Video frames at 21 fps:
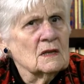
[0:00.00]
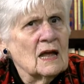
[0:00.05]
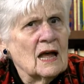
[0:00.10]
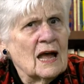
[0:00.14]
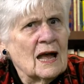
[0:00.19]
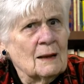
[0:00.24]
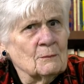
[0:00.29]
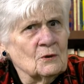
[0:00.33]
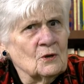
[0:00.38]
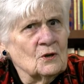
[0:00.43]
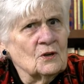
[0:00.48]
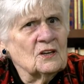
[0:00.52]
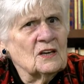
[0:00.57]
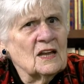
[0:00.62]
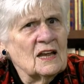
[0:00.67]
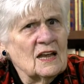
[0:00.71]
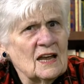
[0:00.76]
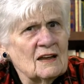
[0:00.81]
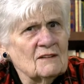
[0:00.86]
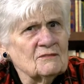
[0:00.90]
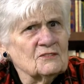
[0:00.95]
I'm going to
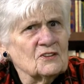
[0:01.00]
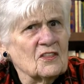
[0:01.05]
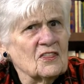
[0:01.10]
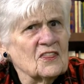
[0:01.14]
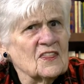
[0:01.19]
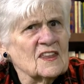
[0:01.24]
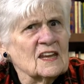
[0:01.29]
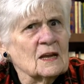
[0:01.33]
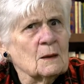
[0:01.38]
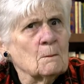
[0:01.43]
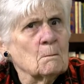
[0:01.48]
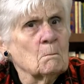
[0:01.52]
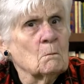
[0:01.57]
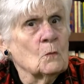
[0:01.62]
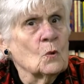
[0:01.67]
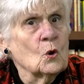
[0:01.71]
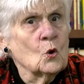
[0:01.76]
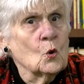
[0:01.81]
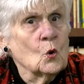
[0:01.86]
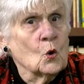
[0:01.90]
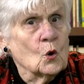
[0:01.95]
have to think
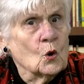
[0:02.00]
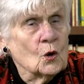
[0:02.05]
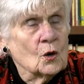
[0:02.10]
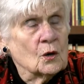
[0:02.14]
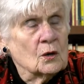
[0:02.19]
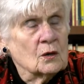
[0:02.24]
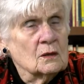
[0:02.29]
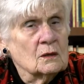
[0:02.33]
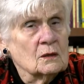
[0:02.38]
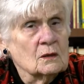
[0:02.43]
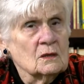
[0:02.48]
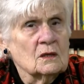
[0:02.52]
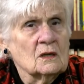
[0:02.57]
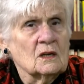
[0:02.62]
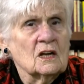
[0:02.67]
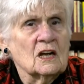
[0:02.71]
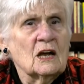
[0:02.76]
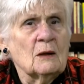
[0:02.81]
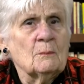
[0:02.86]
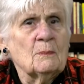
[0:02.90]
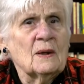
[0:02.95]
more
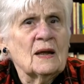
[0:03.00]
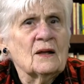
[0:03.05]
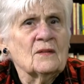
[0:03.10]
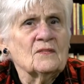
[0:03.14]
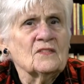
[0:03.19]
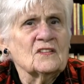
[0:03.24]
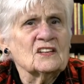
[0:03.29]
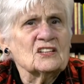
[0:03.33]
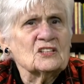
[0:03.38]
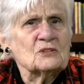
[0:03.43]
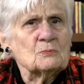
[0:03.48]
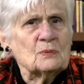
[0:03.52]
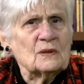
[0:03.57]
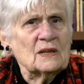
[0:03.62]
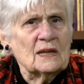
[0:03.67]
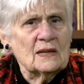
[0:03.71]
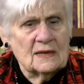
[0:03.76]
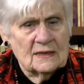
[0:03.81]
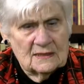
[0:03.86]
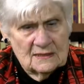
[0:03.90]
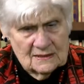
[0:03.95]
about this
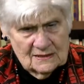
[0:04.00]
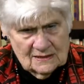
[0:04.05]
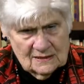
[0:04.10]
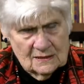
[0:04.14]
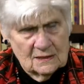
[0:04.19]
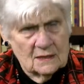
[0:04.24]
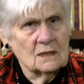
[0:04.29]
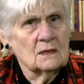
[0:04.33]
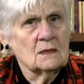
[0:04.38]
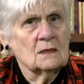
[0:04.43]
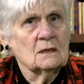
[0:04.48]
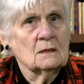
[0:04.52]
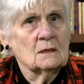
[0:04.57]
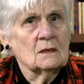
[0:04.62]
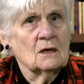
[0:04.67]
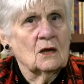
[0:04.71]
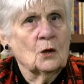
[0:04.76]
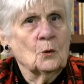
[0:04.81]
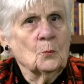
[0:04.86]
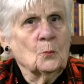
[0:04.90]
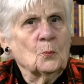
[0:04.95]
place
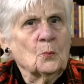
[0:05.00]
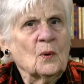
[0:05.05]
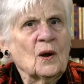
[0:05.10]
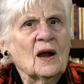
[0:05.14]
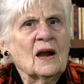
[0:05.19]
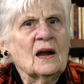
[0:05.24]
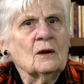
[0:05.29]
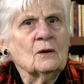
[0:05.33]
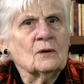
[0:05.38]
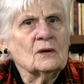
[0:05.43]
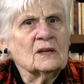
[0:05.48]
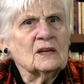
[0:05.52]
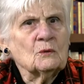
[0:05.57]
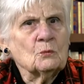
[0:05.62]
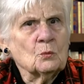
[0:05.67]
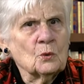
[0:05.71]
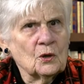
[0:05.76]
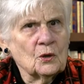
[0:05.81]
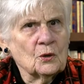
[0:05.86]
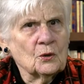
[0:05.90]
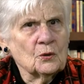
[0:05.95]
on Briarly
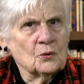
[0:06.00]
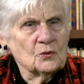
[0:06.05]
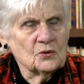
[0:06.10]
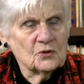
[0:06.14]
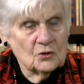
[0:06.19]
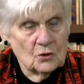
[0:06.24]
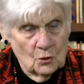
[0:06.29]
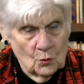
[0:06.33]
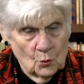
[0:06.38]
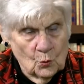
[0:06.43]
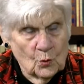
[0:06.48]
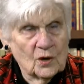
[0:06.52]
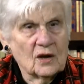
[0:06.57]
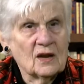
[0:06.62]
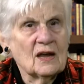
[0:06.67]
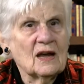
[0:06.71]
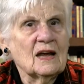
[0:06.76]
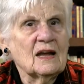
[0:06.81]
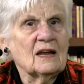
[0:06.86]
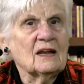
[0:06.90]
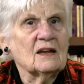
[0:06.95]
Road where
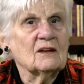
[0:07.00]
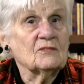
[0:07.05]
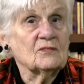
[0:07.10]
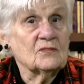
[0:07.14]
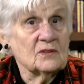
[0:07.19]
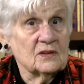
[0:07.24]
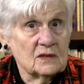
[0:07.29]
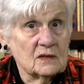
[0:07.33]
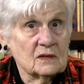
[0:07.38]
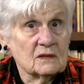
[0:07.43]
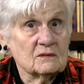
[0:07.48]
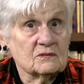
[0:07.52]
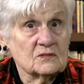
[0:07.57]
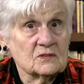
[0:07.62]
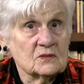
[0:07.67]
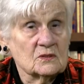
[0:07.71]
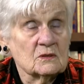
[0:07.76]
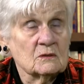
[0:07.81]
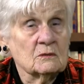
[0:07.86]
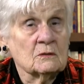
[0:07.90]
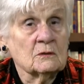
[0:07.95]
I have lived
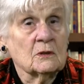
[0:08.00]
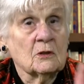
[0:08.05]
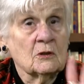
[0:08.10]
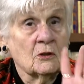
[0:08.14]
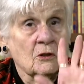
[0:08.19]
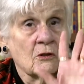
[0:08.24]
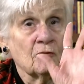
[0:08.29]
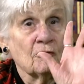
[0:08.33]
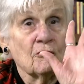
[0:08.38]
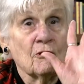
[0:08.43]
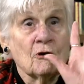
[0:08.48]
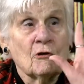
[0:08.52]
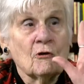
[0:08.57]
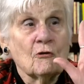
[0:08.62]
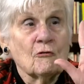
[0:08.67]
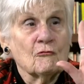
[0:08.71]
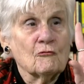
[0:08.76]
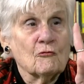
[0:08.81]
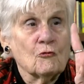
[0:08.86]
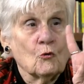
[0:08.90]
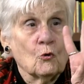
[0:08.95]

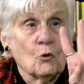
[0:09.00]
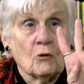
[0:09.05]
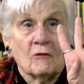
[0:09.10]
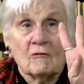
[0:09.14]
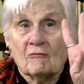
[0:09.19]
for